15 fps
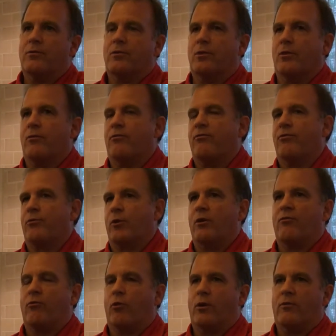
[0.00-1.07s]
to 3
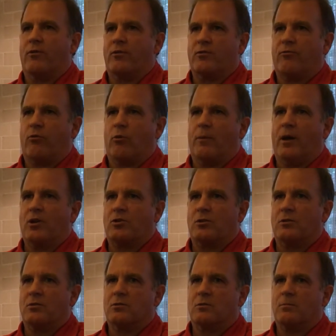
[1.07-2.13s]
or 4 different
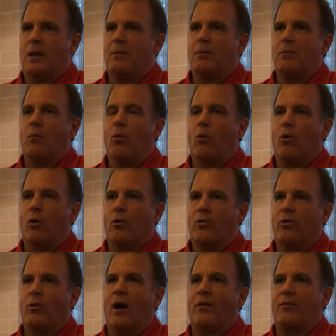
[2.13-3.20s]
formations, maybe more
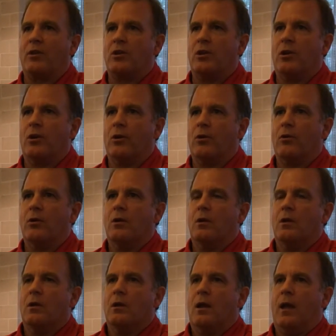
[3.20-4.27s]
throughout the year,
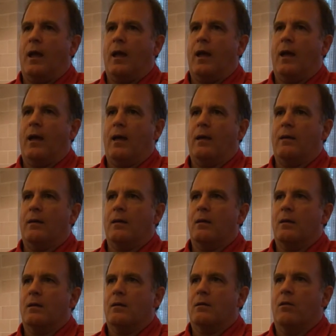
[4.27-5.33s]
and
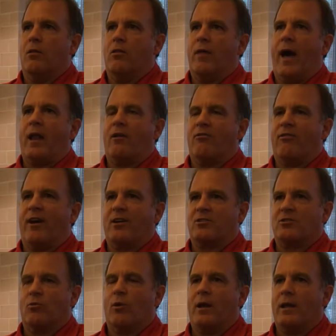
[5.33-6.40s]
that
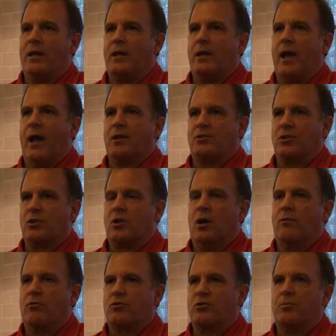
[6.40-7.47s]
affects the way he has to
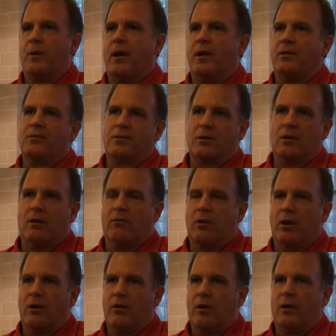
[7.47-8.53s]
cover space and cover
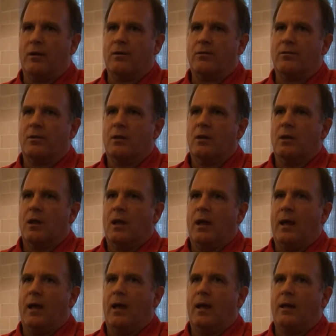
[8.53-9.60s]
areas,
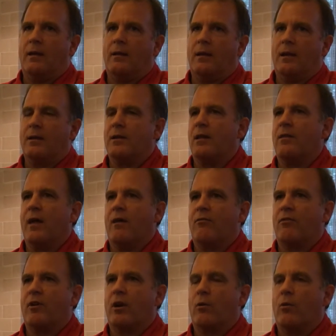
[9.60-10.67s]
and he did
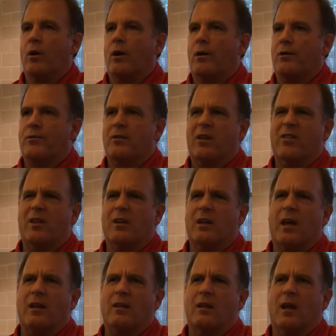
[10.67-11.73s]
that very well. So I
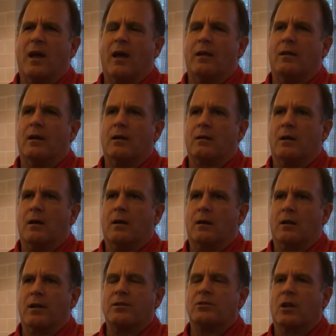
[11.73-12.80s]
think at a
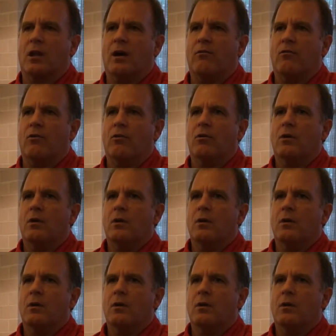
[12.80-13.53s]
collegiate level